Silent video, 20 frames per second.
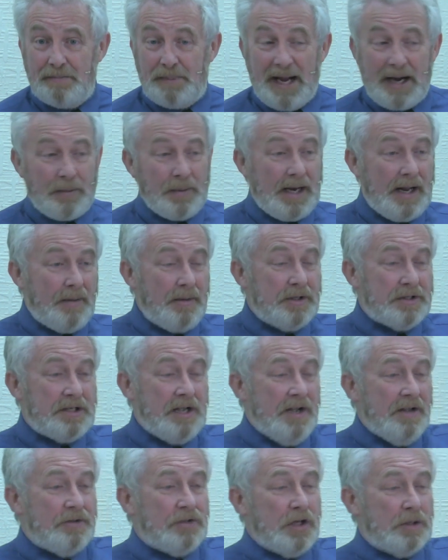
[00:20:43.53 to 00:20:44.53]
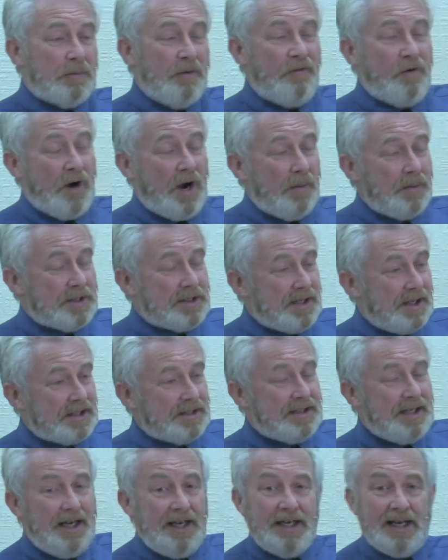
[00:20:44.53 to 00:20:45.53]
Back when I was, just before I was
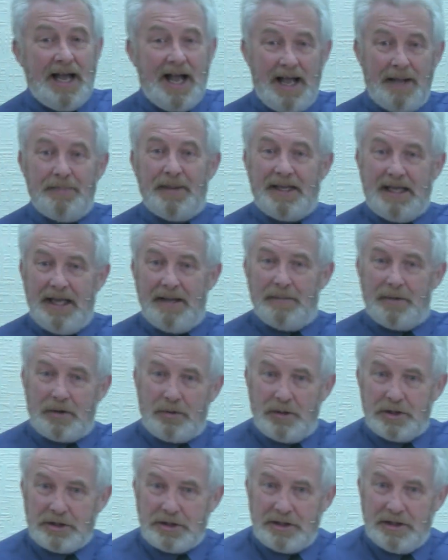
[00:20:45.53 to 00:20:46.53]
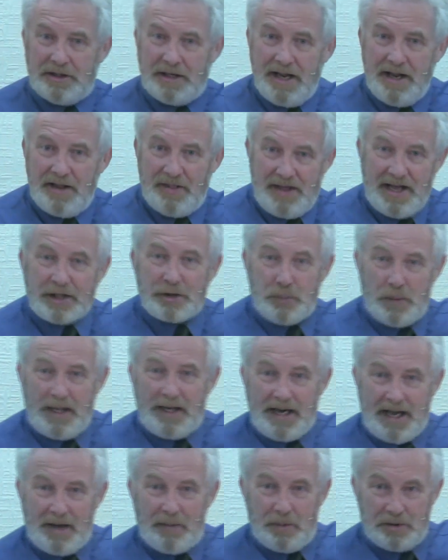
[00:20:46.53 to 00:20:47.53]
16, I became a Christian. That's
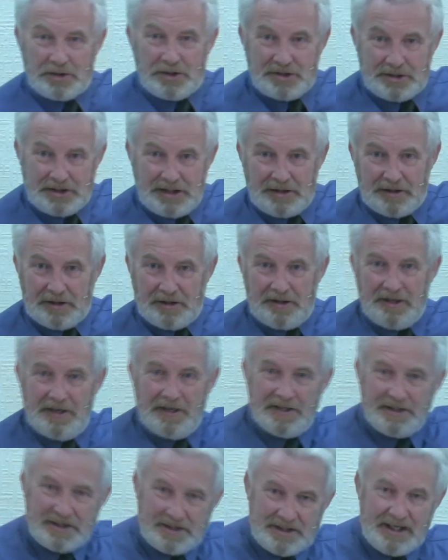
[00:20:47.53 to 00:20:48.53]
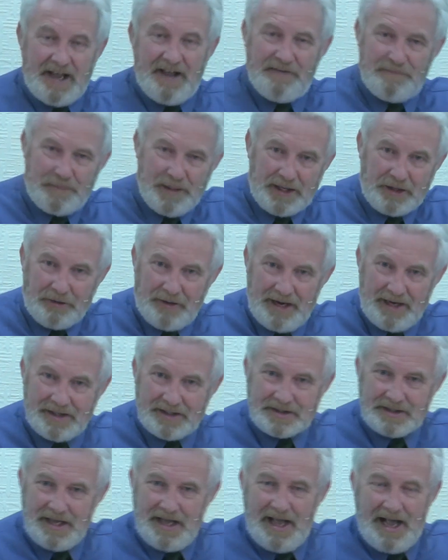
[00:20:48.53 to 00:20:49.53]
when I was a sinner saved by
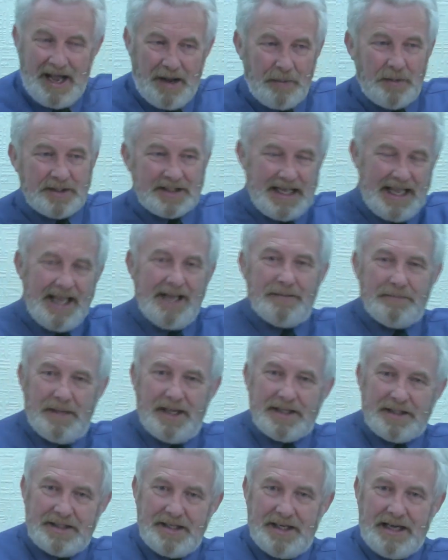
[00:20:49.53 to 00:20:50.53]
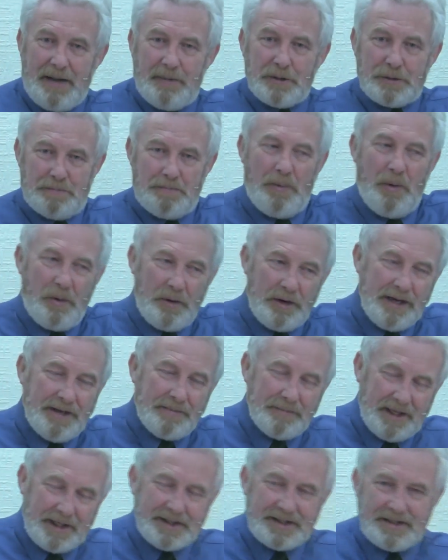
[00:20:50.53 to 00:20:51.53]
grace. I was in my sin. I was born
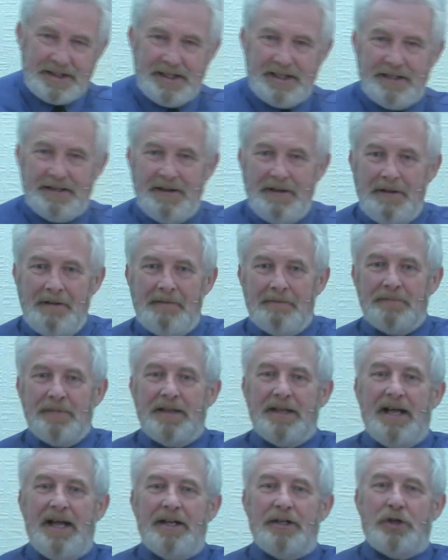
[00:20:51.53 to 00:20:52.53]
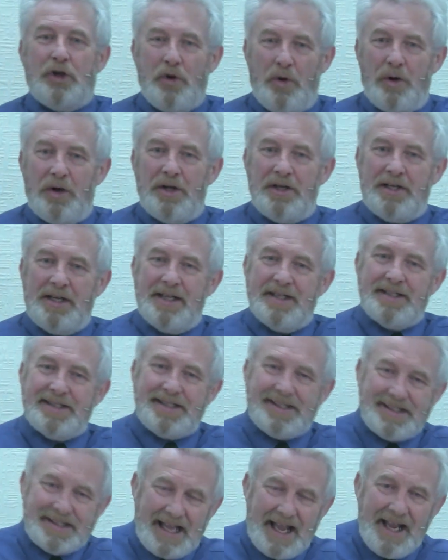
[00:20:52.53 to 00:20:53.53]
in my sin. And God
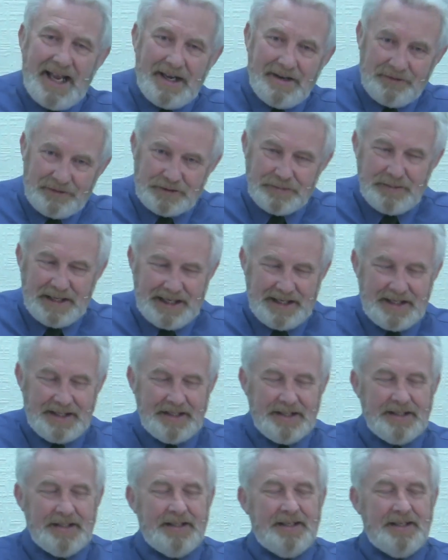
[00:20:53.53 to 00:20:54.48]
saved me.